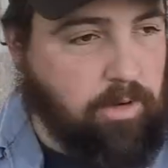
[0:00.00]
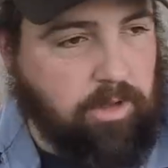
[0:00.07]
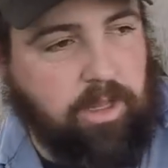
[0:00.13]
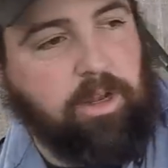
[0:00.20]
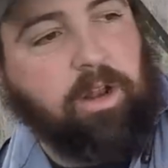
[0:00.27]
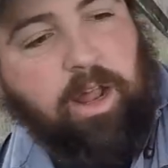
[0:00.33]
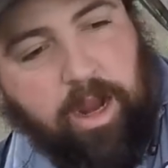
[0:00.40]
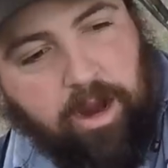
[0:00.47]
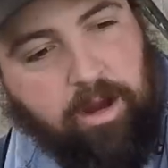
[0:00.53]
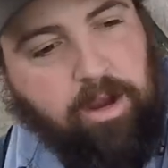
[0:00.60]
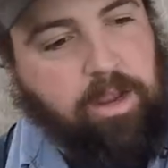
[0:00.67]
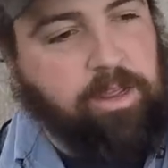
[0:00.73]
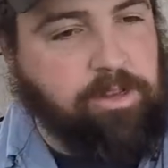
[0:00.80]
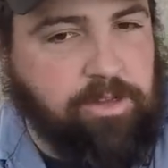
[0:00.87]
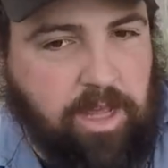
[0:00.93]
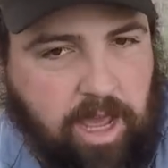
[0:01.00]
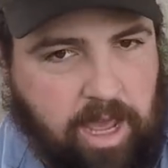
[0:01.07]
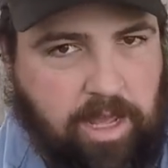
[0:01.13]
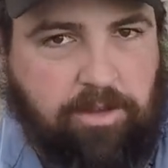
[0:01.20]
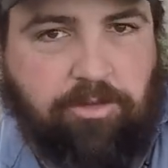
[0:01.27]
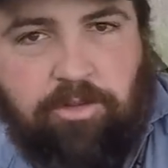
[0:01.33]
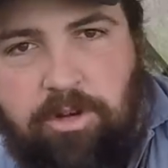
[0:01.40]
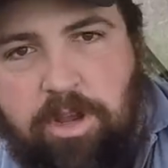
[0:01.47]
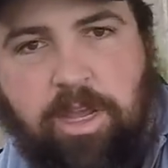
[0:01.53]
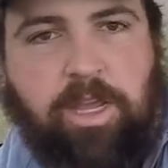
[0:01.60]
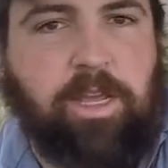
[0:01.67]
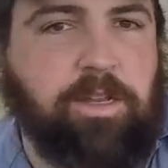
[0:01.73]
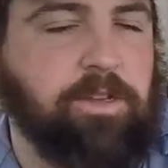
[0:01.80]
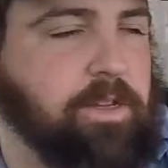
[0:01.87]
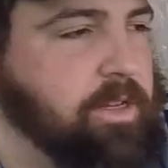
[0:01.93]
little areas that had
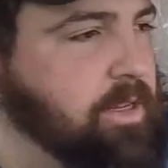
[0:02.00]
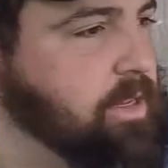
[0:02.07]
trees